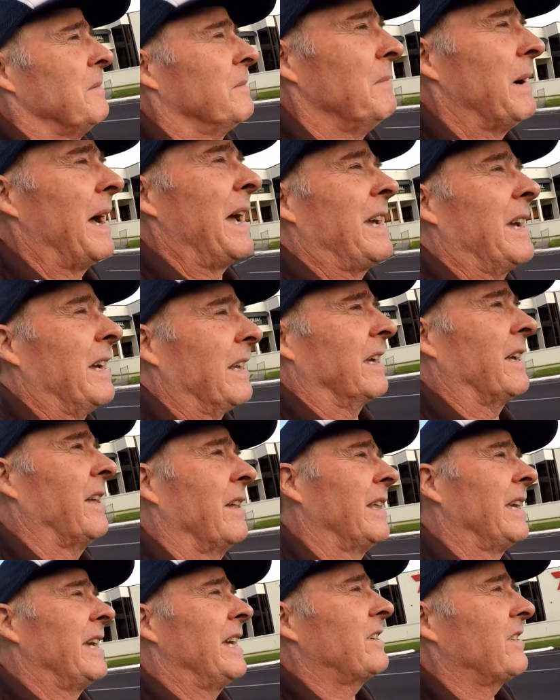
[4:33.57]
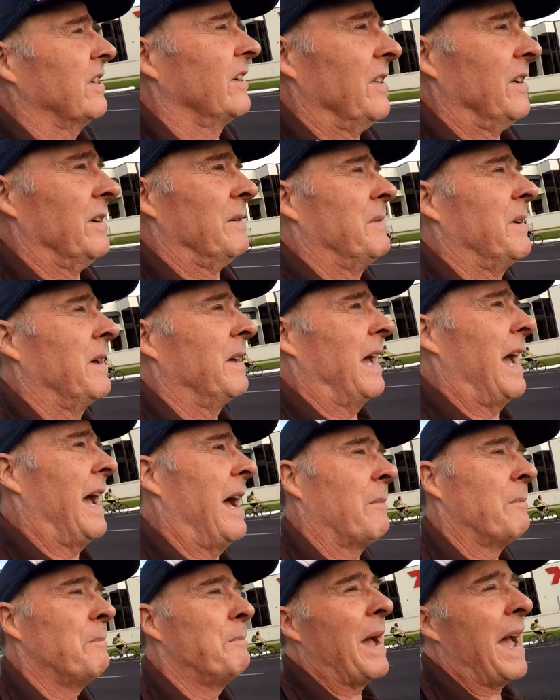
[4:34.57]
make it clear to them
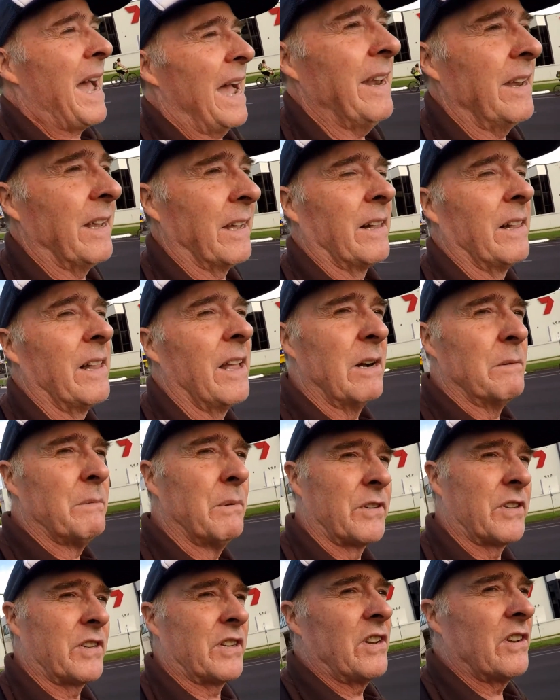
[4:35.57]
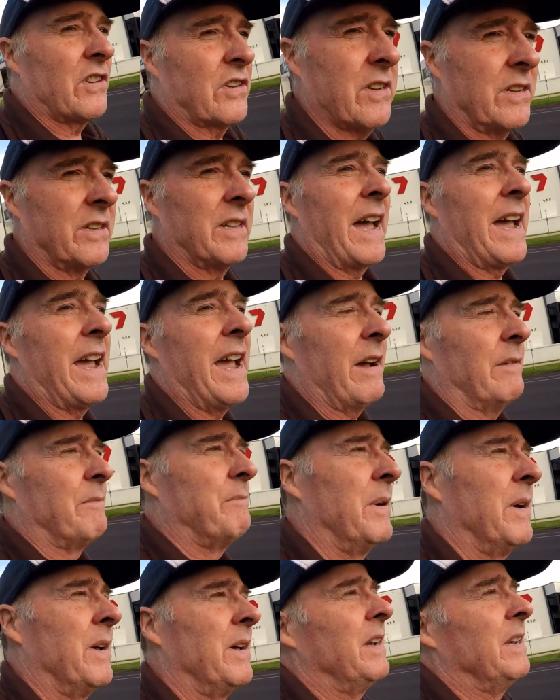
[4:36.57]
how bad a global citizen they have
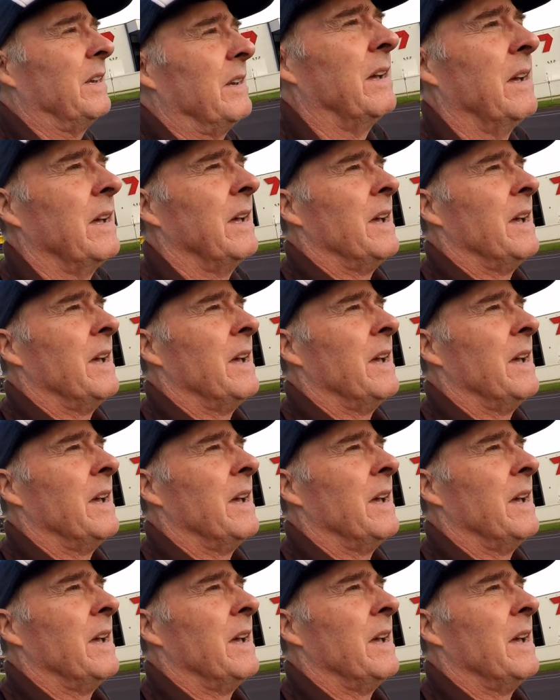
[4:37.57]
been,